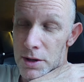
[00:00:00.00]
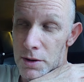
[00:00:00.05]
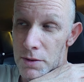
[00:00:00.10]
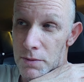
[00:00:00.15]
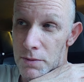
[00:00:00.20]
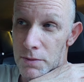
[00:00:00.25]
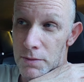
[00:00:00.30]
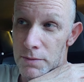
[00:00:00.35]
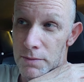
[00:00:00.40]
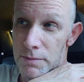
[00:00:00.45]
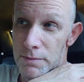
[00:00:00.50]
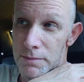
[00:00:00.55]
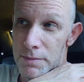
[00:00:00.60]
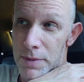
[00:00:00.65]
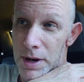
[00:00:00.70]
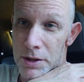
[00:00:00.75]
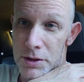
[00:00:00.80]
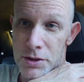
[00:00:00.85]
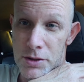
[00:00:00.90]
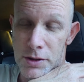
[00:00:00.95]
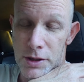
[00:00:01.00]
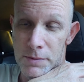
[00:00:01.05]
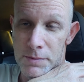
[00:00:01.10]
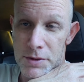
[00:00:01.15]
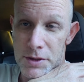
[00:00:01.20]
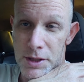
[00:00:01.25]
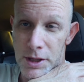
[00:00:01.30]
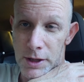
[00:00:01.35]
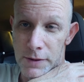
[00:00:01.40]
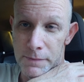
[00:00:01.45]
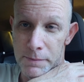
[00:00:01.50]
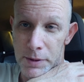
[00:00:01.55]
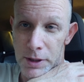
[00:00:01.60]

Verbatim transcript: know, mainstream stuff.